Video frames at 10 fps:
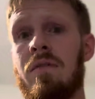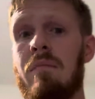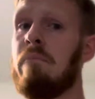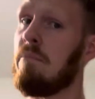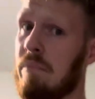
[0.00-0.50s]

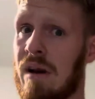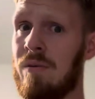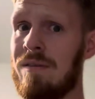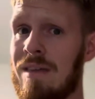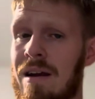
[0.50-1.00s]
them, but it
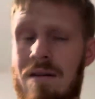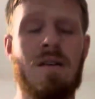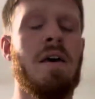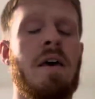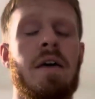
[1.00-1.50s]
was there.
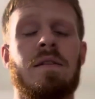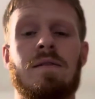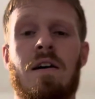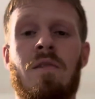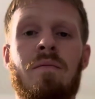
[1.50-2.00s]

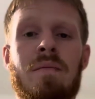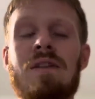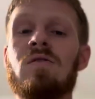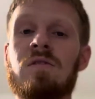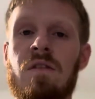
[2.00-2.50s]
So,
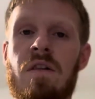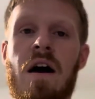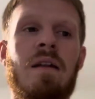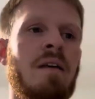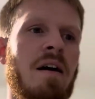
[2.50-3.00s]
it's just a thought.